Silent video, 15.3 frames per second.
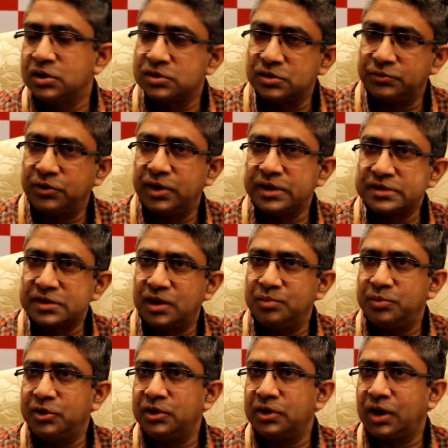So for
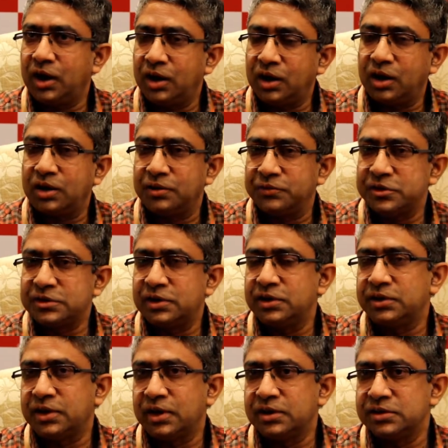example, our artificial
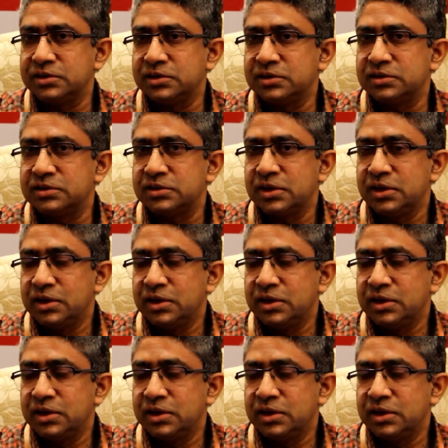intelligence